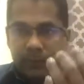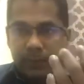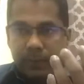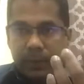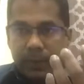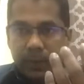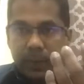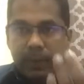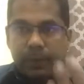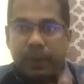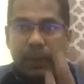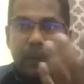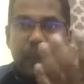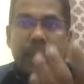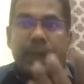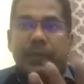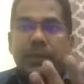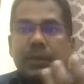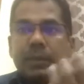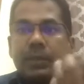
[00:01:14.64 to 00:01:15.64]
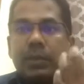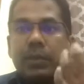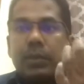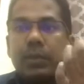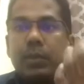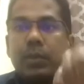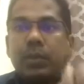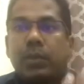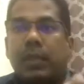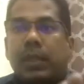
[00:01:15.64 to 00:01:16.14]
preparation to
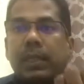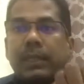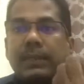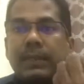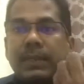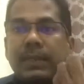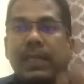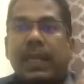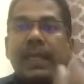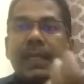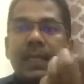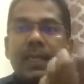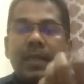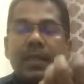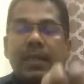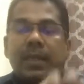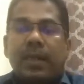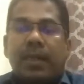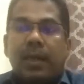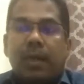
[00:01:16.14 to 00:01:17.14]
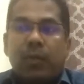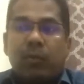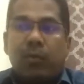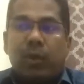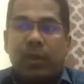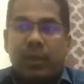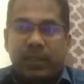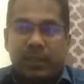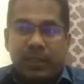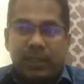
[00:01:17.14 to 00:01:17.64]
tell exactly what
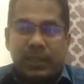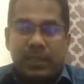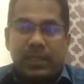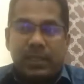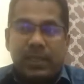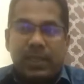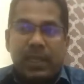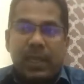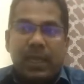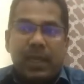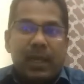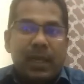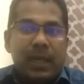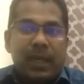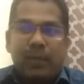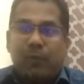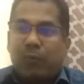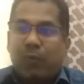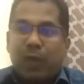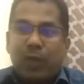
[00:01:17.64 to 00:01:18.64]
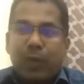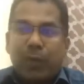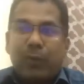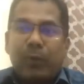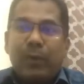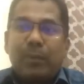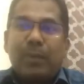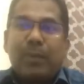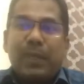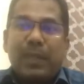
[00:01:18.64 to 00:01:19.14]
it is and what do we
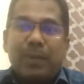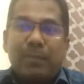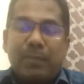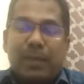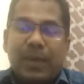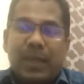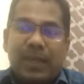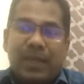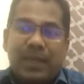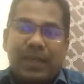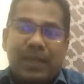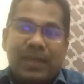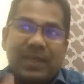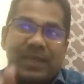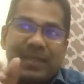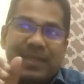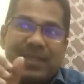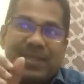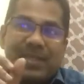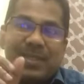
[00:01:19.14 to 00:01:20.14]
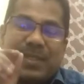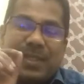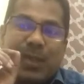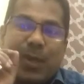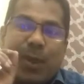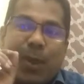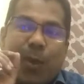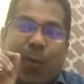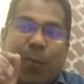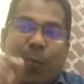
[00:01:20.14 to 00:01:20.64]
mean by this
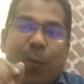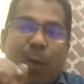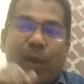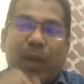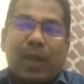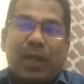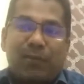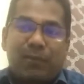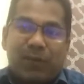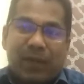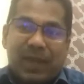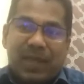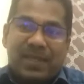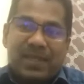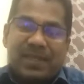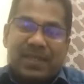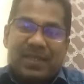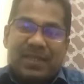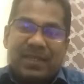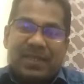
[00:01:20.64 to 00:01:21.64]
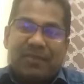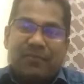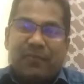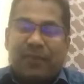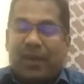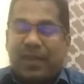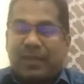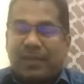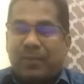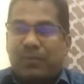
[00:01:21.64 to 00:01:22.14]
vocal variety
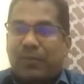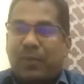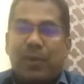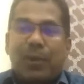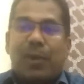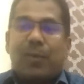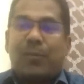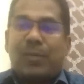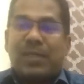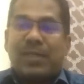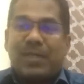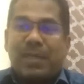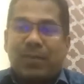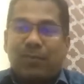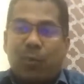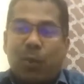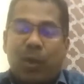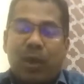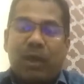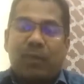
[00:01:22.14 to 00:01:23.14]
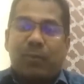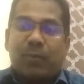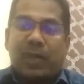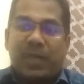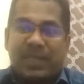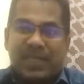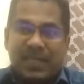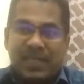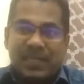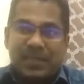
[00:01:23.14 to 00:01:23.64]
factor. We always say vocal
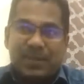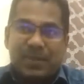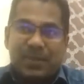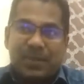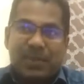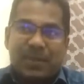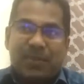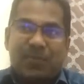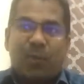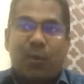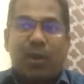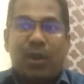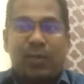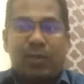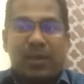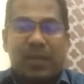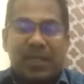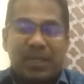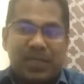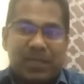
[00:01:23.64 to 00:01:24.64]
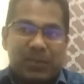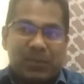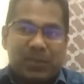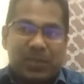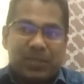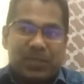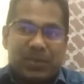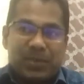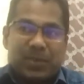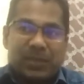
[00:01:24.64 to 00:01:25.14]
variety is not there, vocal variety was
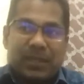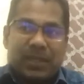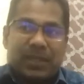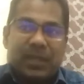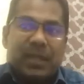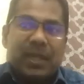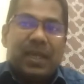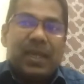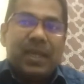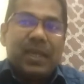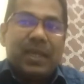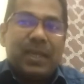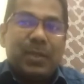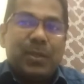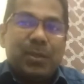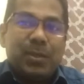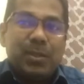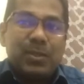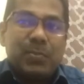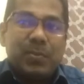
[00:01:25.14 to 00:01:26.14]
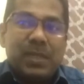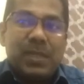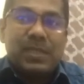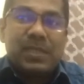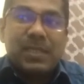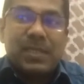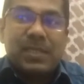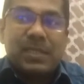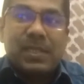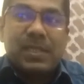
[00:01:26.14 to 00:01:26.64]
not there. In
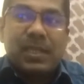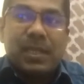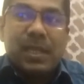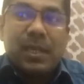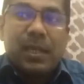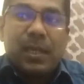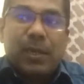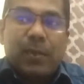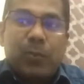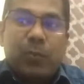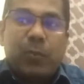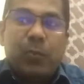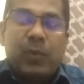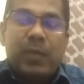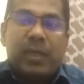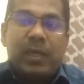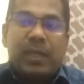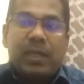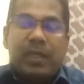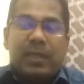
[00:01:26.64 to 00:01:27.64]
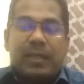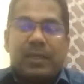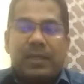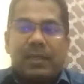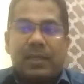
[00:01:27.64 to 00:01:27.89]
Toastmasters, we